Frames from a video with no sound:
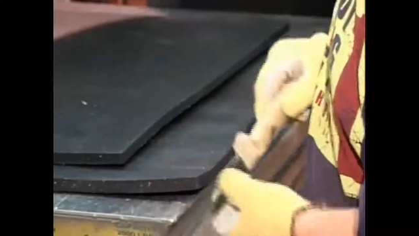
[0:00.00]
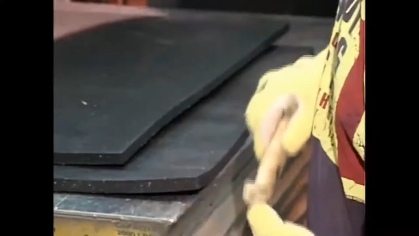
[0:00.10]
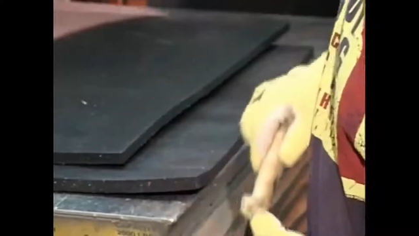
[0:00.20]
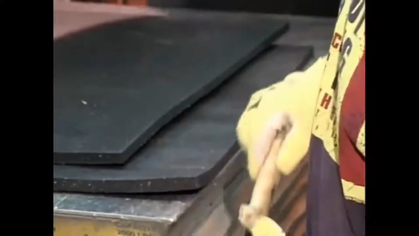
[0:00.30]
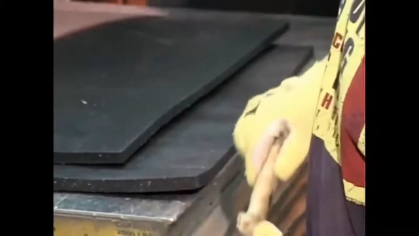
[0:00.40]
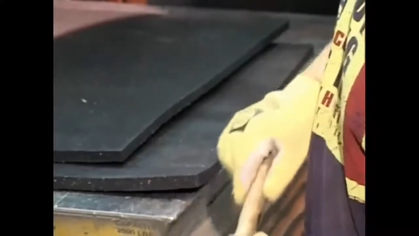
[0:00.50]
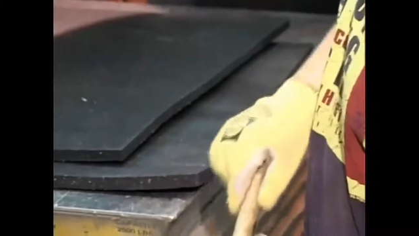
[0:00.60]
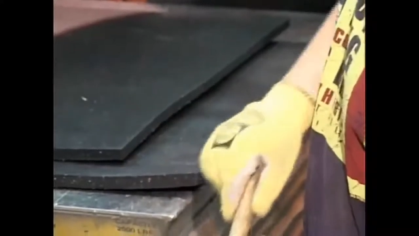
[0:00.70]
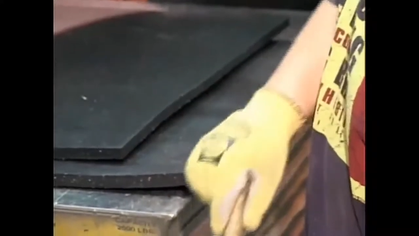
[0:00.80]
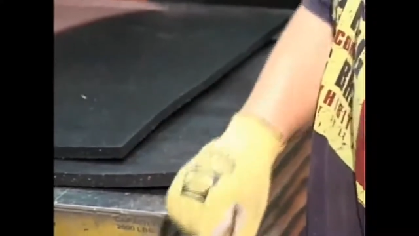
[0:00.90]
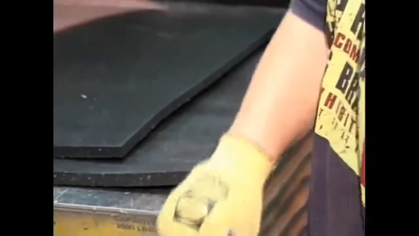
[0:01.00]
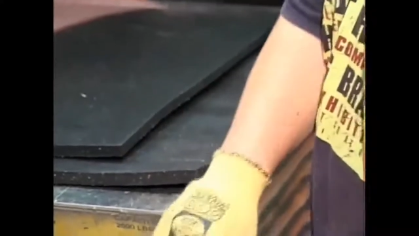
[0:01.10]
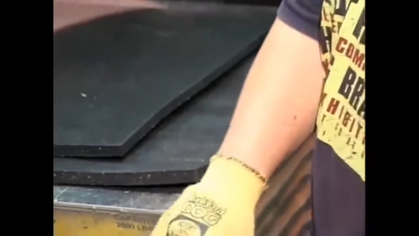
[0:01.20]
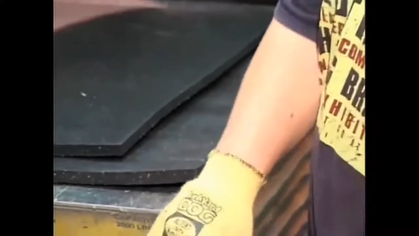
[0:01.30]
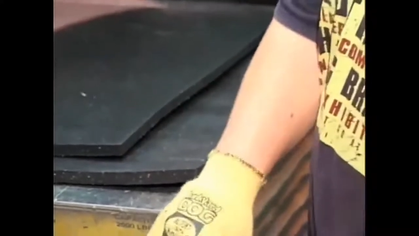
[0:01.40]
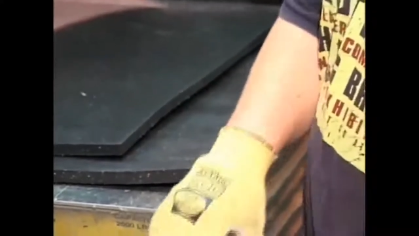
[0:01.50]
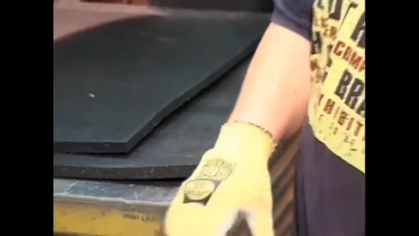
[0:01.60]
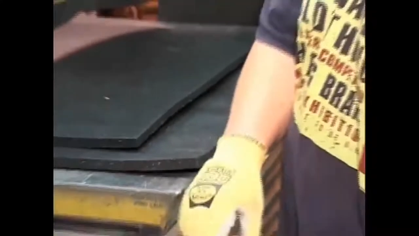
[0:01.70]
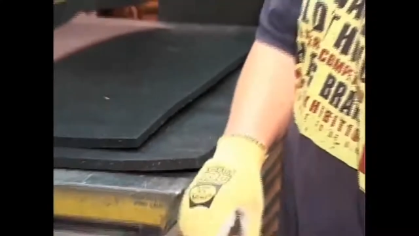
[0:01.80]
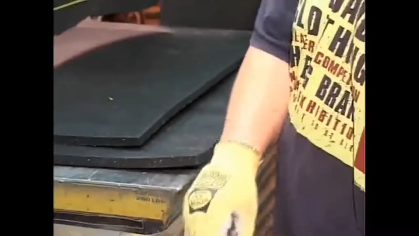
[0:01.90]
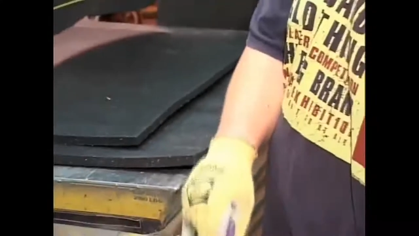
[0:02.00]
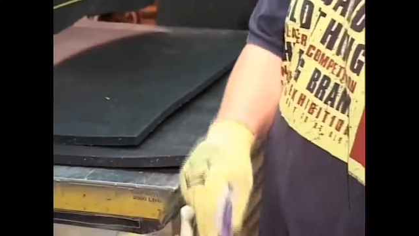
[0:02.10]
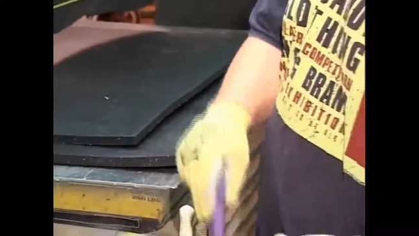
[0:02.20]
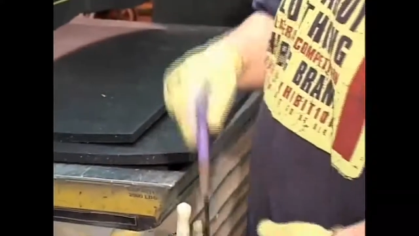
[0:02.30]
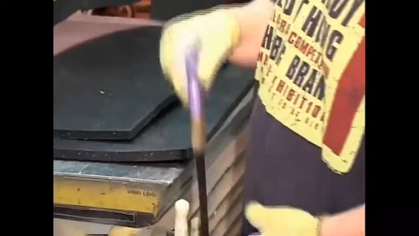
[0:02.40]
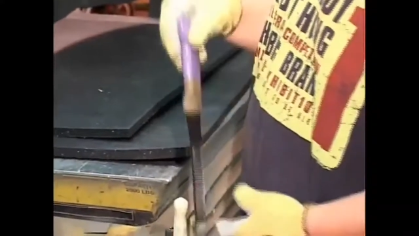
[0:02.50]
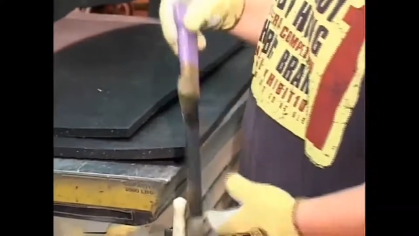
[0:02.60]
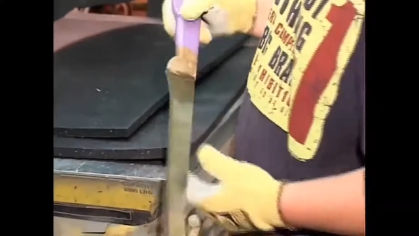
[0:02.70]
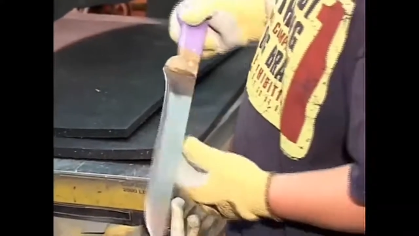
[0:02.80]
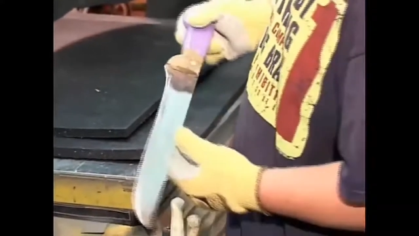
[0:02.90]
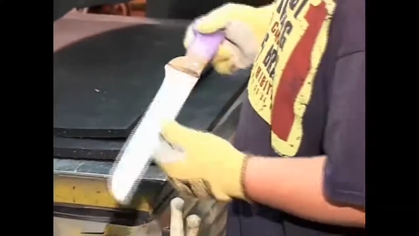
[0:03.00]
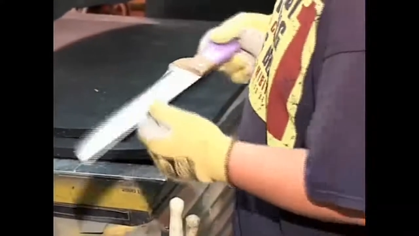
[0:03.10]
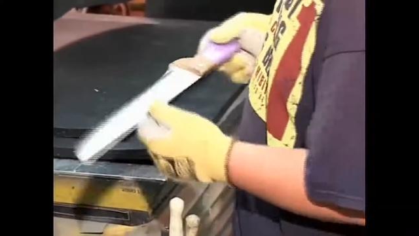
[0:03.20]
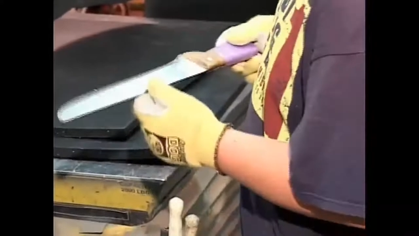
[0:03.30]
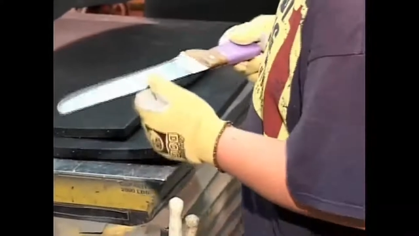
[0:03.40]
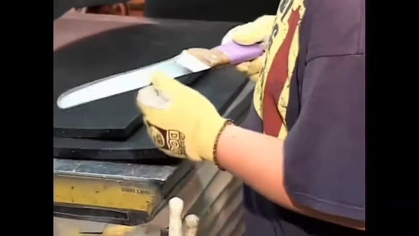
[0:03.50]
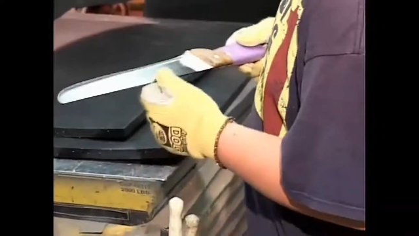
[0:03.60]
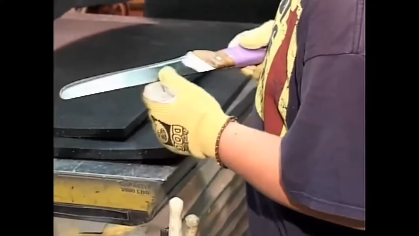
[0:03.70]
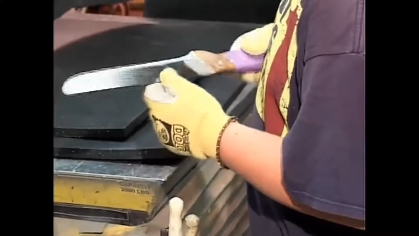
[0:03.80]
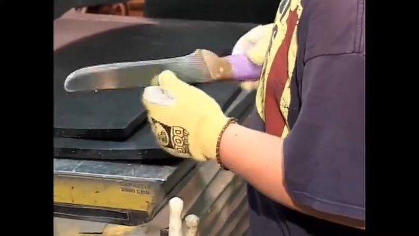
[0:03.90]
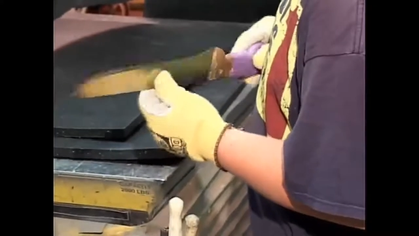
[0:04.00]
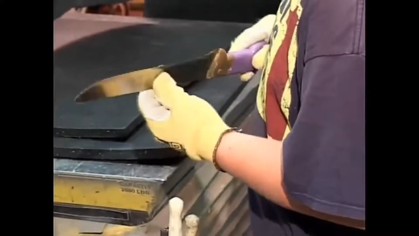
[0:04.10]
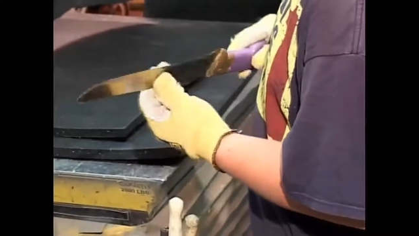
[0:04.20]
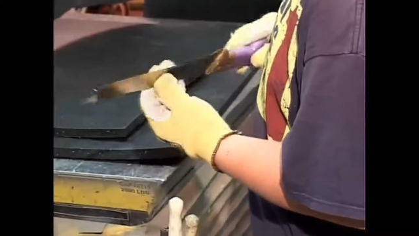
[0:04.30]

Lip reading: [unreadable: no face in view]